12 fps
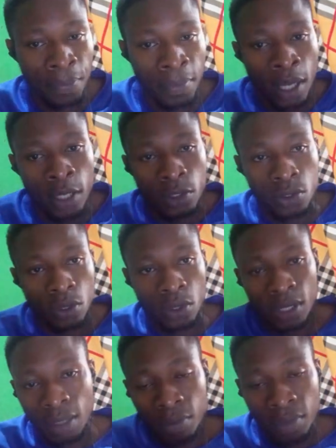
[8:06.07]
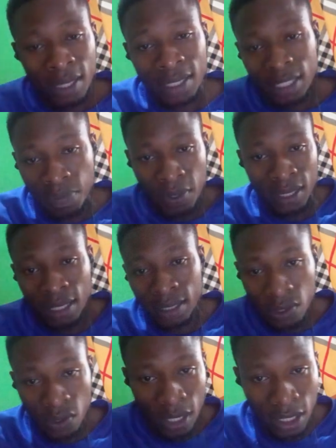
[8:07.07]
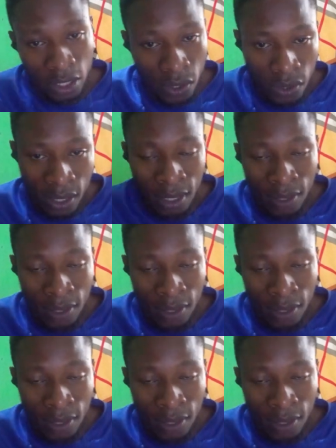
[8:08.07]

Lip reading: So the moment it presents it on the screen,